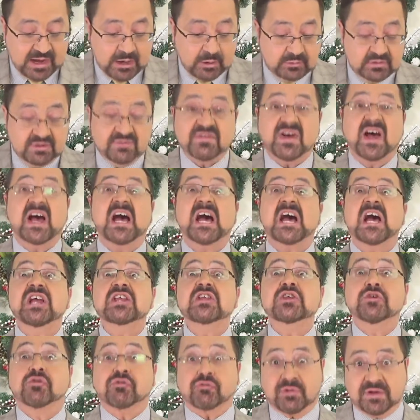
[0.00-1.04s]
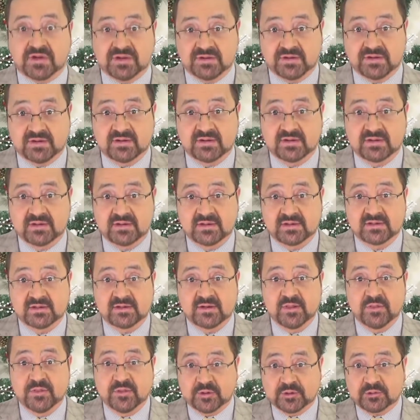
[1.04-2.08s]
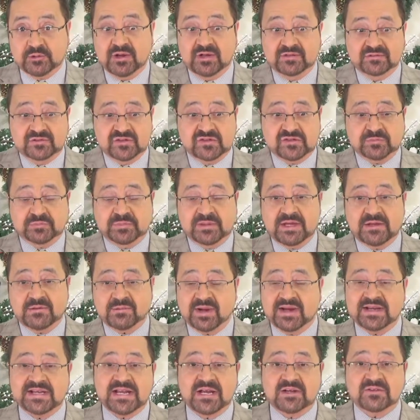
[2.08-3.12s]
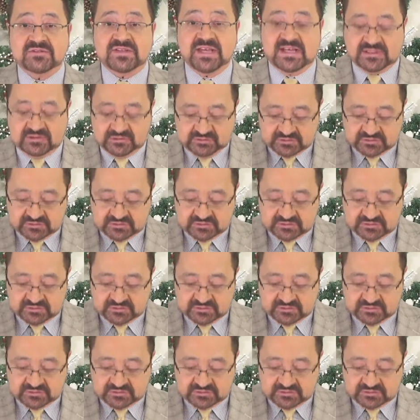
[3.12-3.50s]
out of a 100 that are on display right now. Take a